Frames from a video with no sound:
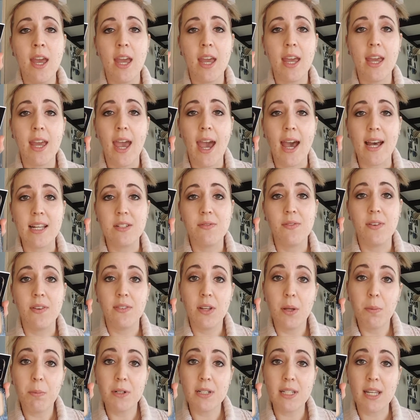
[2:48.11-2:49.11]
It has
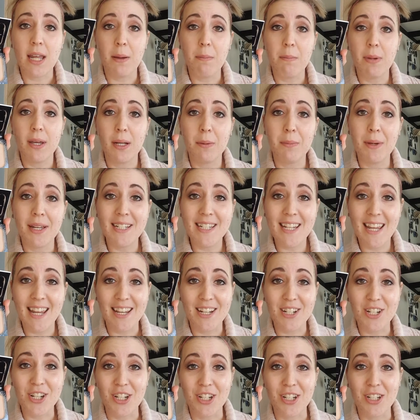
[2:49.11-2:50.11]
50%
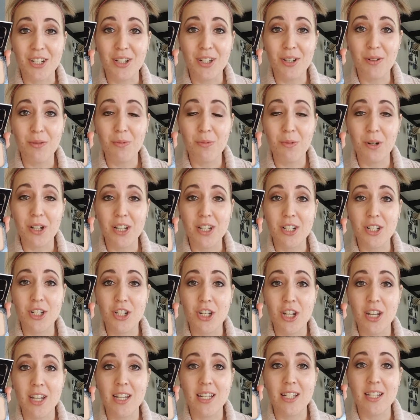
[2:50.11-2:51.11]
pigmentation,
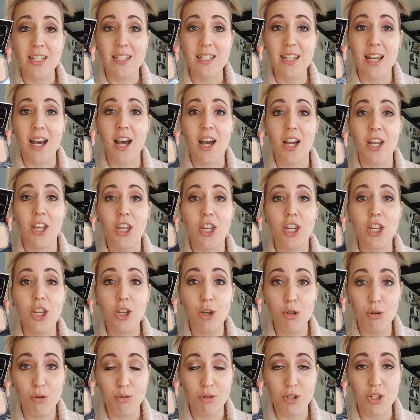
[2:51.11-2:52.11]
which is
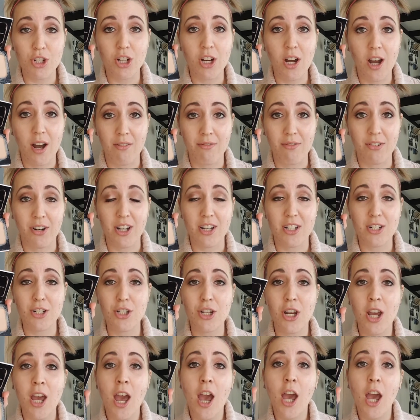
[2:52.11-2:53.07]
huge coverage.